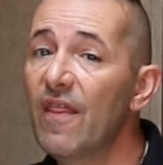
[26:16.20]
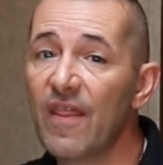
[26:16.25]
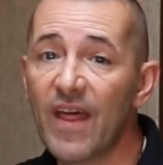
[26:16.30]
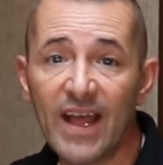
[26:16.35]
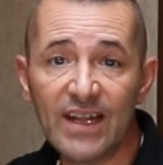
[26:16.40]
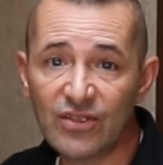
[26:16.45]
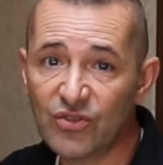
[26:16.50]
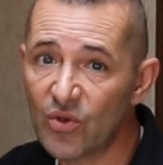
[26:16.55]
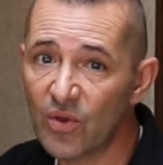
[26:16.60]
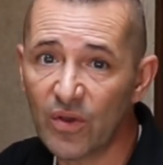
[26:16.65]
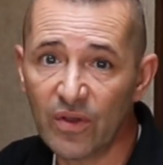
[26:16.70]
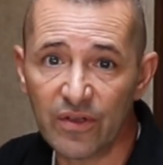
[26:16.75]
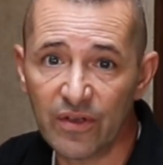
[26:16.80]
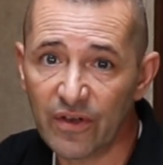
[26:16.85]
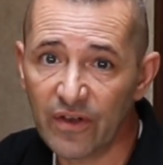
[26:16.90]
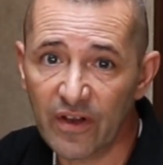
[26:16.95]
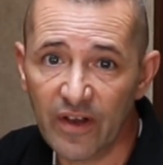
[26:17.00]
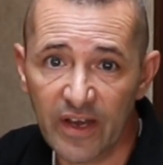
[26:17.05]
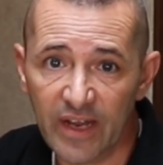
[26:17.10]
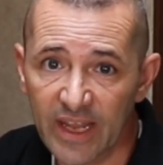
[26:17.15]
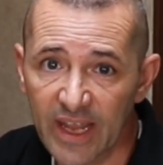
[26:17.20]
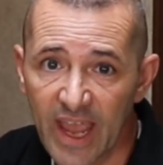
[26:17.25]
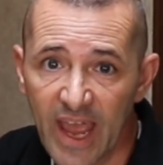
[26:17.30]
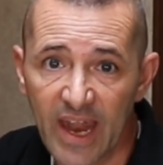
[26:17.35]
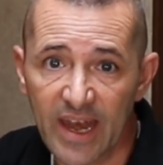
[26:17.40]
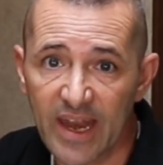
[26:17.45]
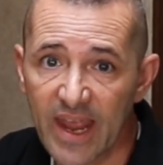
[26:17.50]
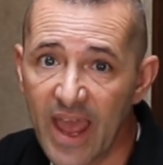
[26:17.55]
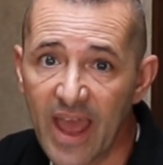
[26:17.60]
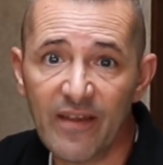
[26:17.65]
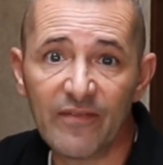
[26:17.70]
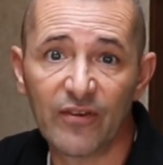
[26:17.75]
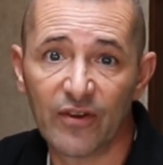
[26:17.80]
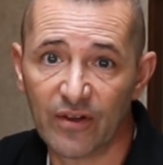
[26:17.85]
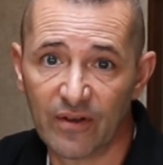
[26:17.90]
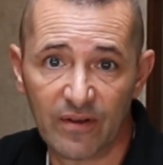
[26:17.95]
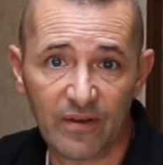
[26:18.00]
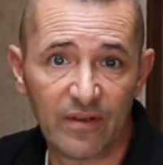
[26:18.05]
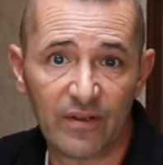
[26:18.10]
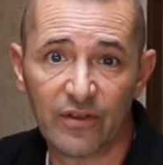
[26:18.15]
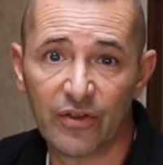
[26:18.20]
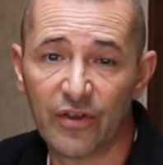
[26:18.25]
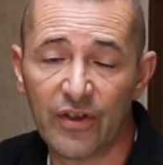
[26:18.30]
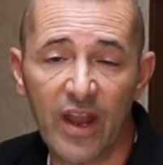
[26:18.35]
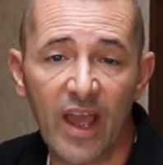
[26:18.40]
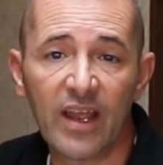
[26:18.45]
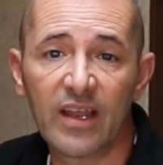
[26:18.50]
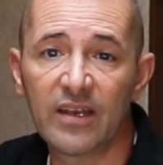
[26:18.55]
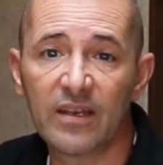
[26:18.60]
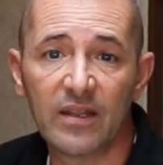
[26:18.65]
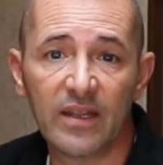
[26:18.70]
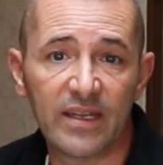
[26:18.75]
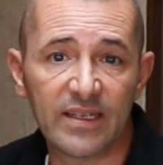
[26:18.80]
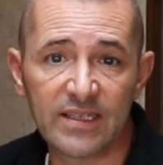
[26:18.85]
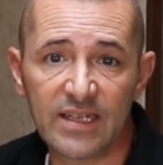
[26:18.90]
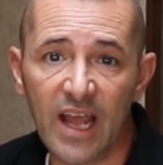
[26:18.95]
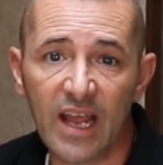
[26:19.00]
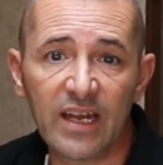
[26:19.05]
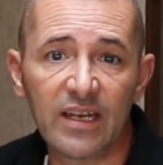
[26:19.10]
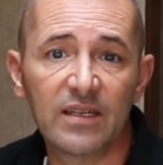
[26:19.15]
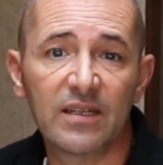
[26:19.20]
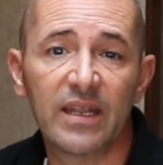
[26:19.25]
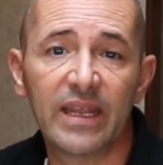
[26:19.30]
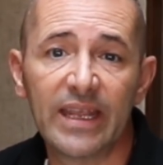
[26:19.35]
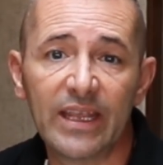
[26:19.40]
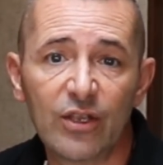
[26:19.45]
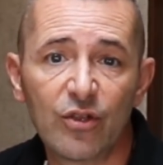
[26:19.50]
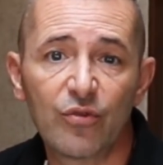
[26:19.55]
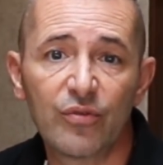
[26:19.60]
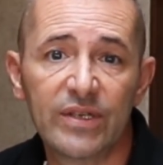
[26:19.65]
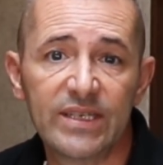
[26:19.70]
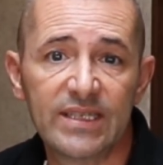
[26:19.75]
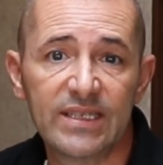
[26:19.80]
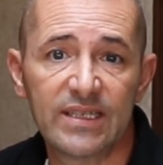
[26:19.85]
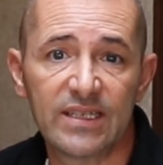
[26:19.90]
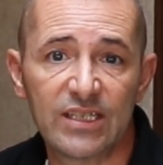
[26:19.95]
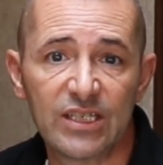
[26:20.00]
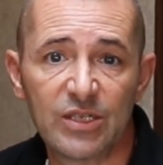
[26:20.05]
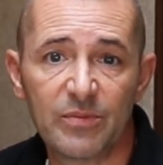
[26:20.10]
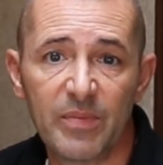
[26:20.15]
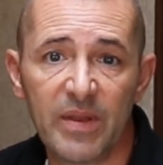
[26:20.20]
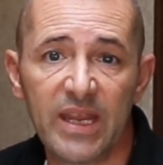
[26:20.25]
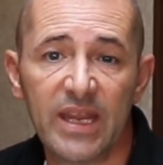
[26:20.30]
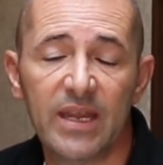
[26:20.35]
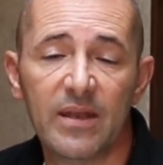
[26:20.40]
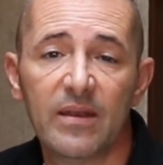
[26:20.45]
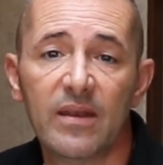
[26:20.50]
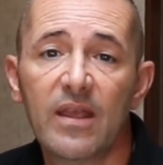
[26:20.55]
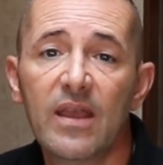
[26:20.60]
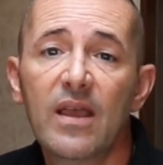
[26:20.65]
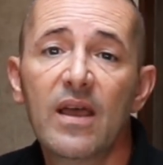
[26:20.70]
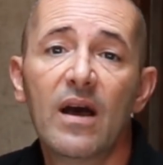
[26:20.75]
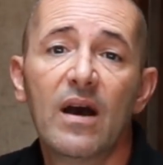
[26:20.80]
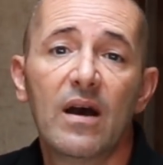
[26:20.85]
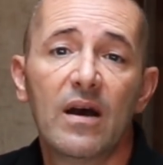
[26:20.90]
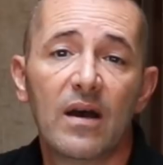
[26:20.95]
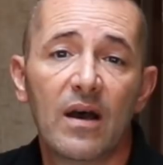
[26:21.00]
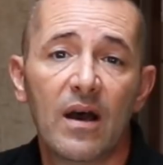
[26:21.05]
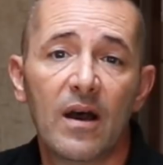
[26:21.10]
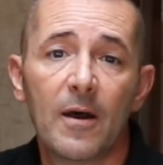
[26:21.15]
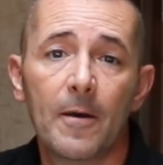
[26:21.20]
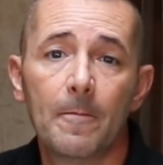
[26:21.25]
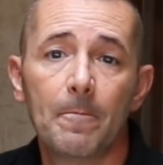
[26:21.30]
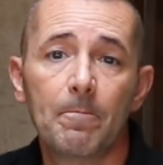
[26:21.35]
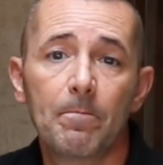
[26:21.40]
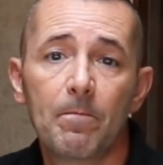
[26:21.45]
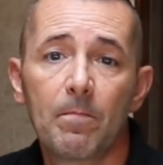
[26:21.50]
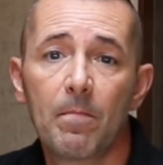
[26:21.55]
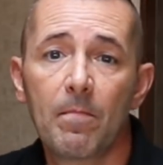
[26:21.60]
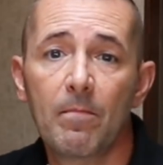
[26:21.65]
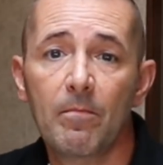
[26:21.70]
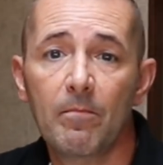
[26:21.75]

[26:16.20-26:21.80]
that's all you're going to get ever. You're not going to, it's not going to increase the speed. Um,